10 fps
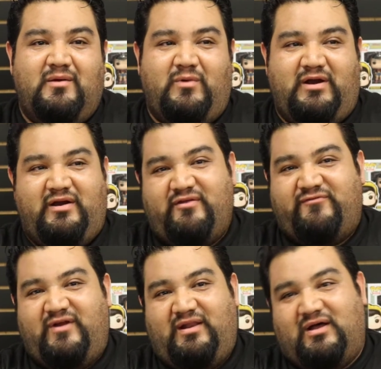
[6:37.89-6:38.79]
When another
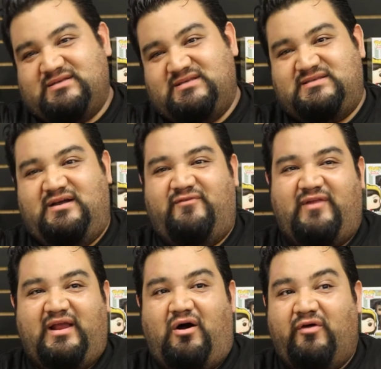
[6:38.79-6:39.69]
friend lost his stuff,
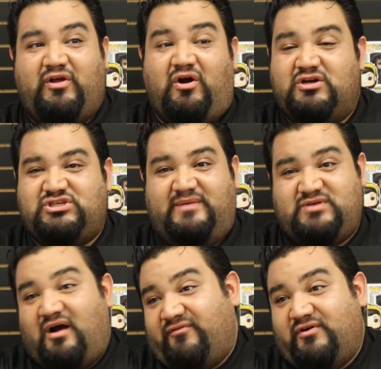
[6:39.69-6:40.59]
like all the card shops
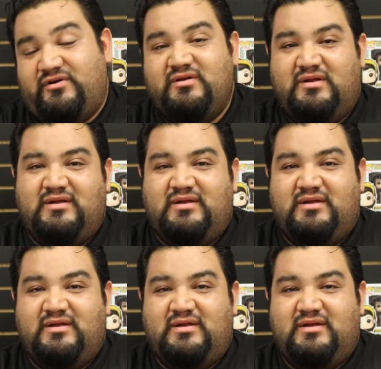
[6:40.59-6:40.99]
offered